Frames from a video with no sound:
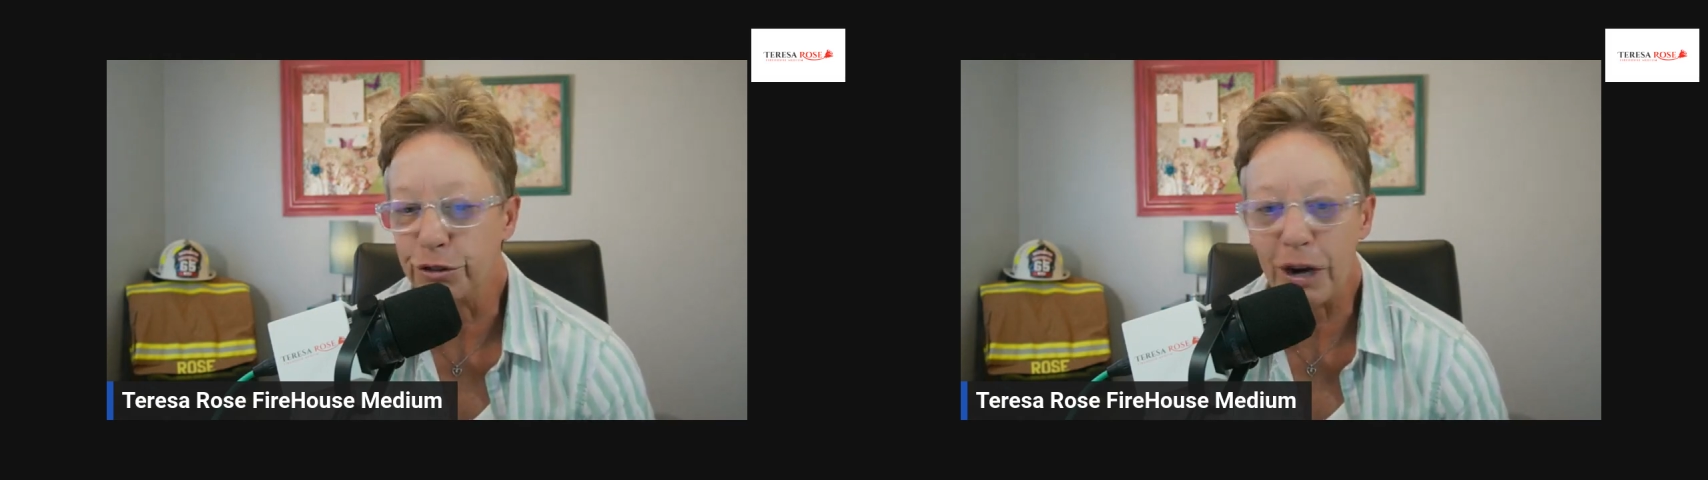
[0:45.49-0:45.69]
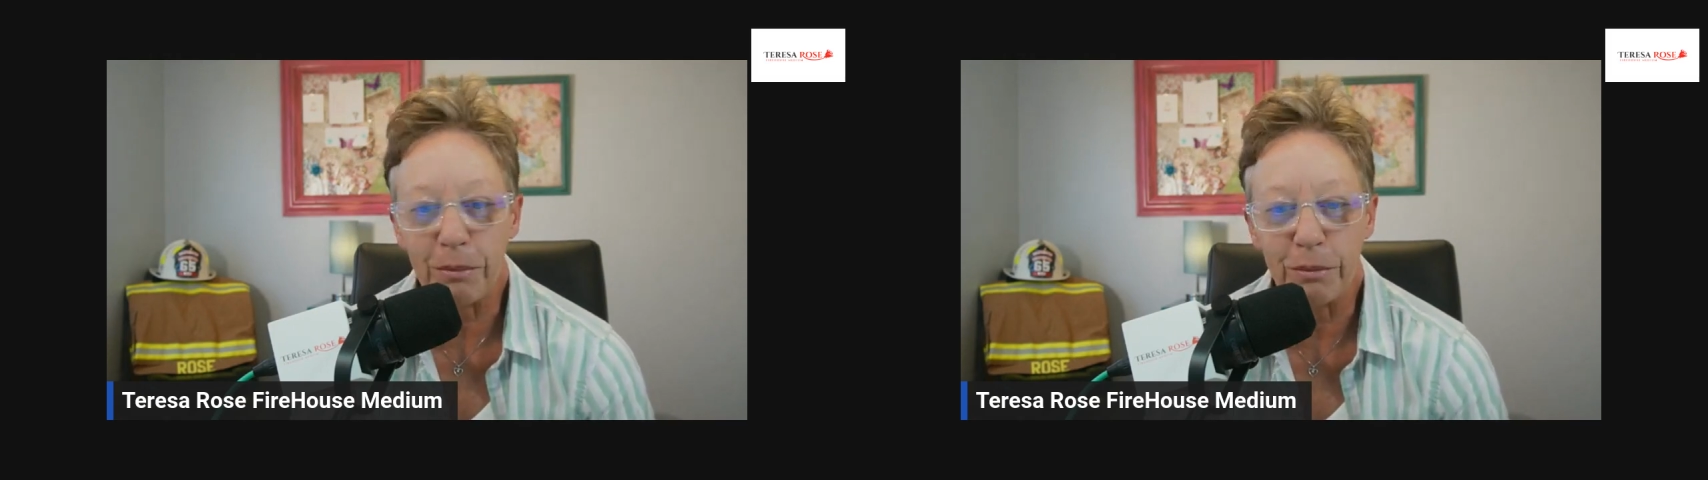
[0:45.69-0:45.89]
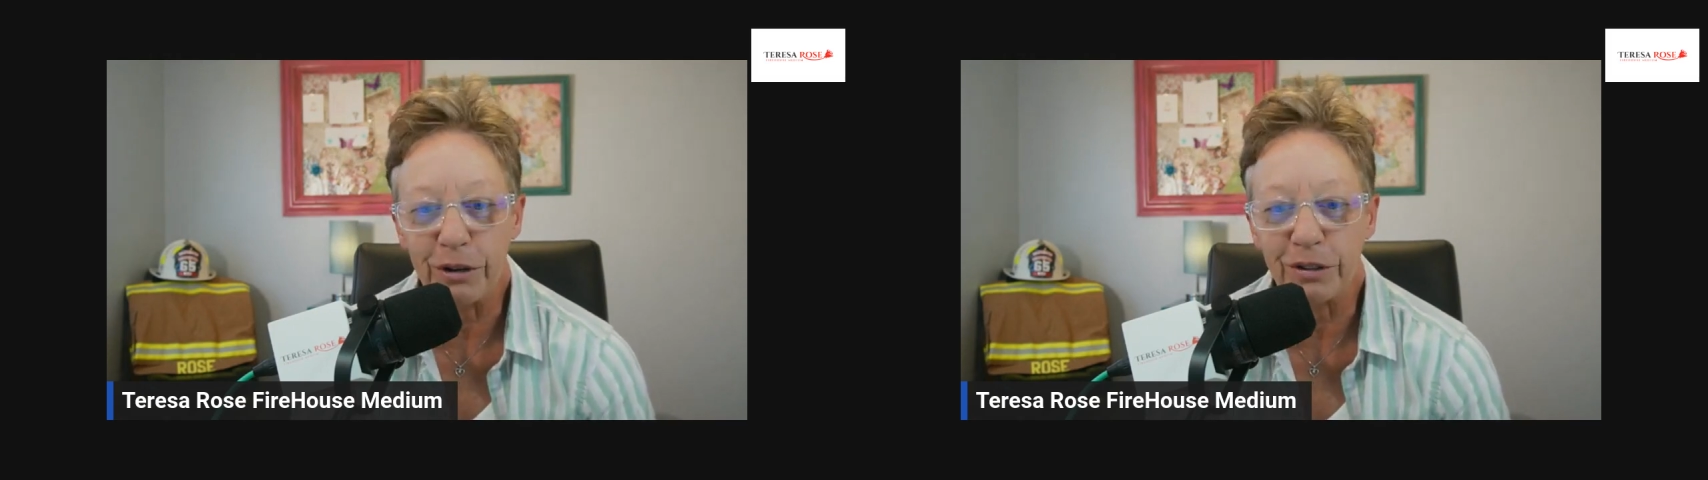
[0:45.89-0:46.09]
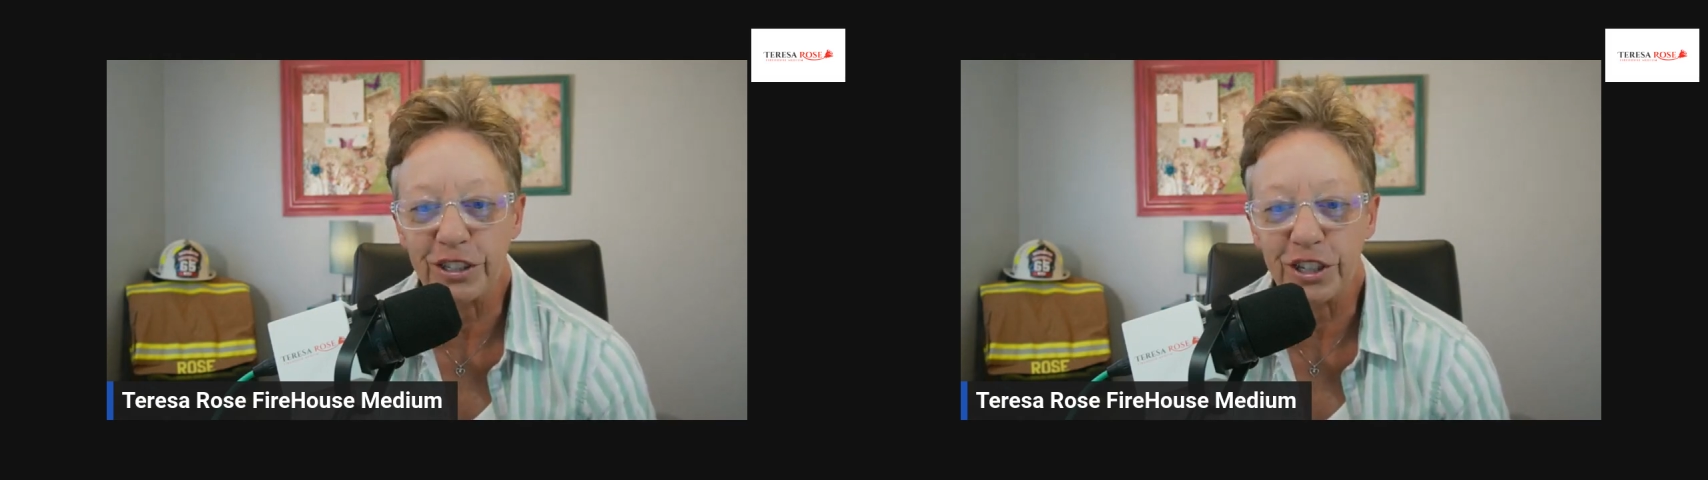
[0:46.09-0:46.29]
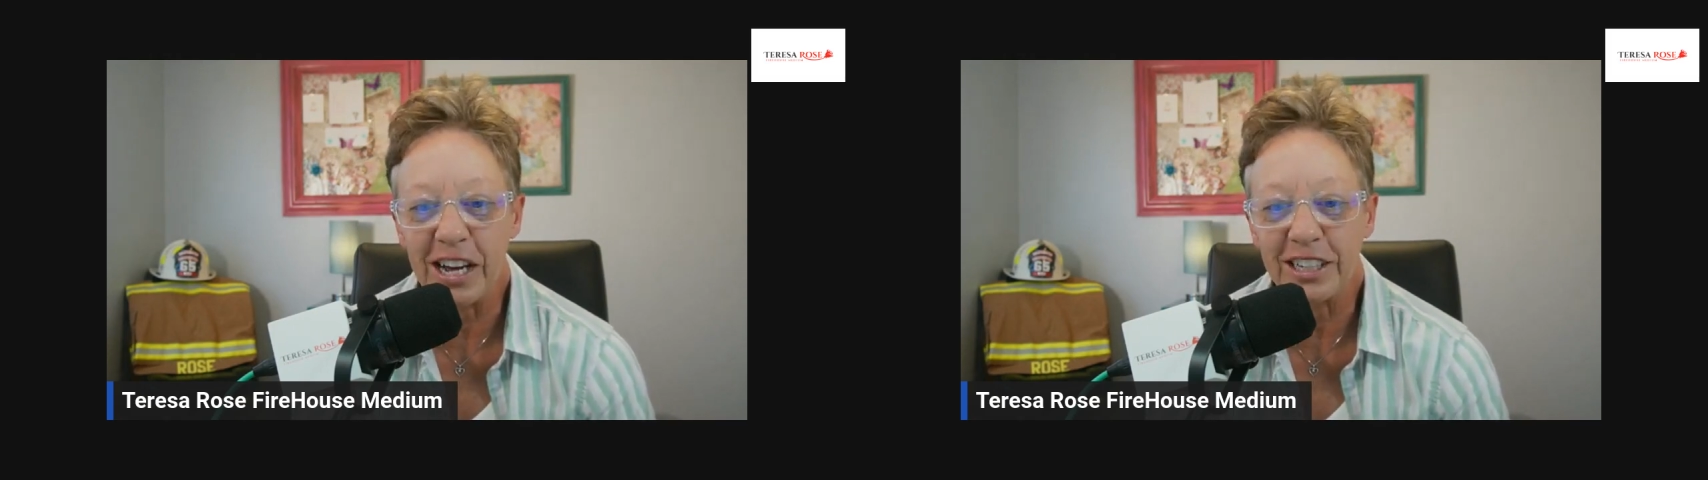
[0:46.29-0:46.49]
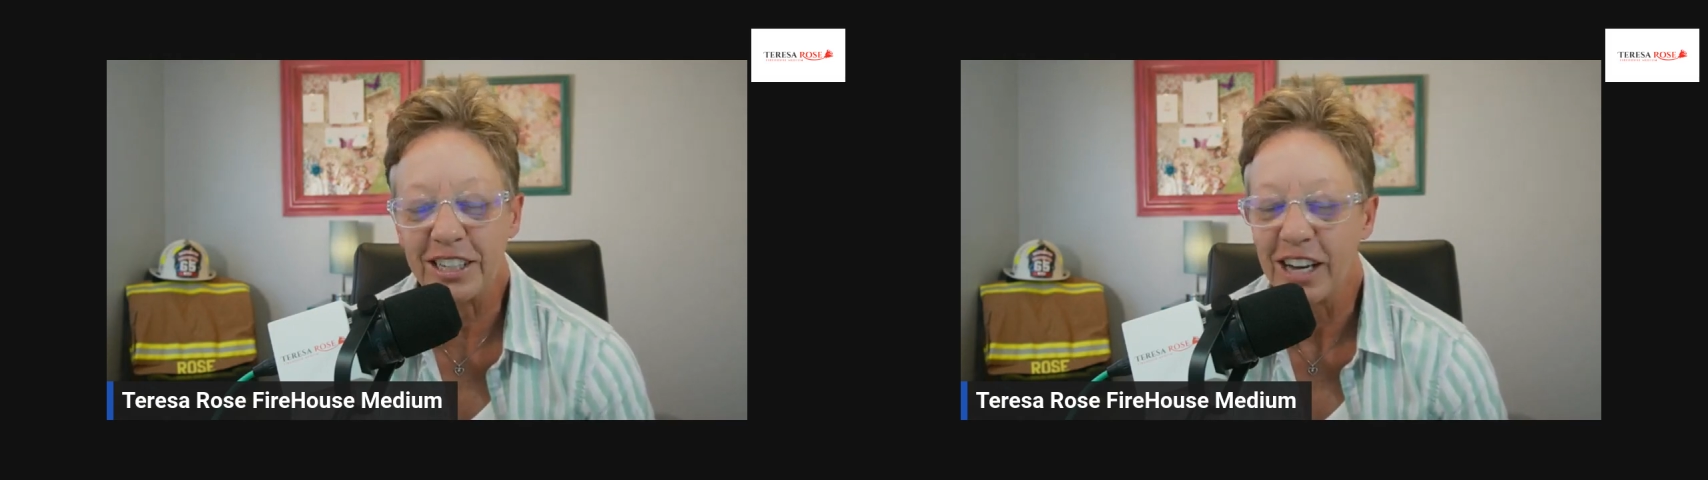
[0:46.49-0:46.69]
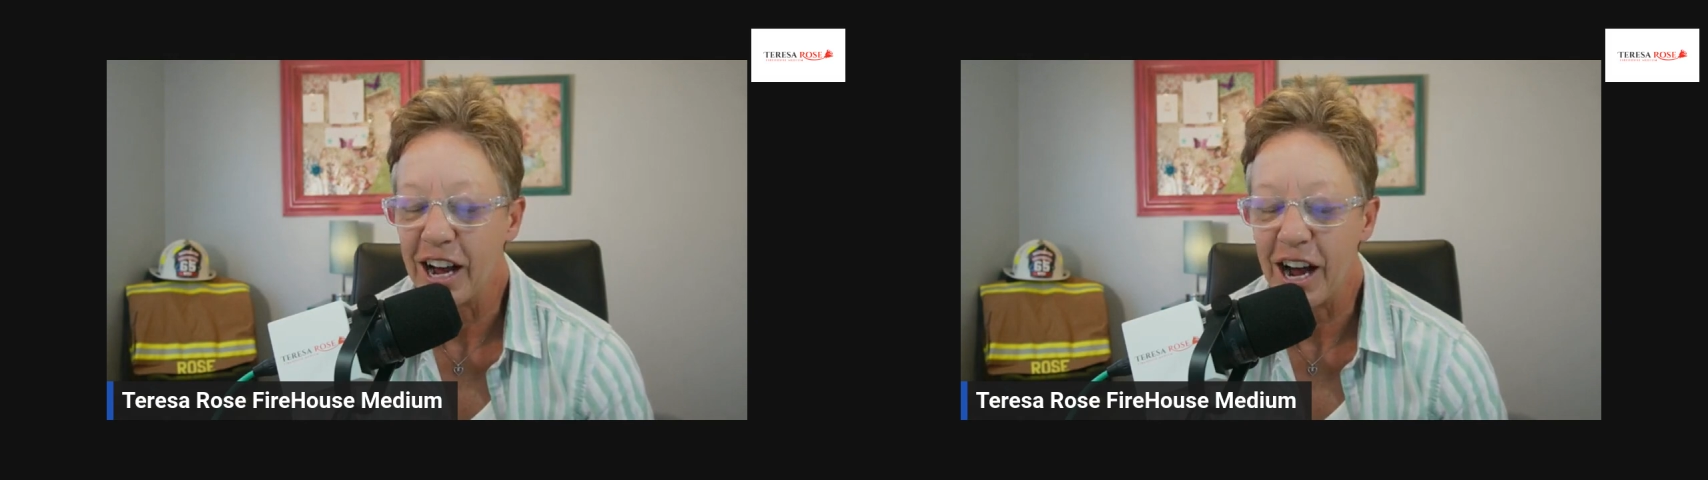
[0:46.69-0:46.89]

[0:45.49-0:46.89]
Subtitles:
Drop them here in the chats.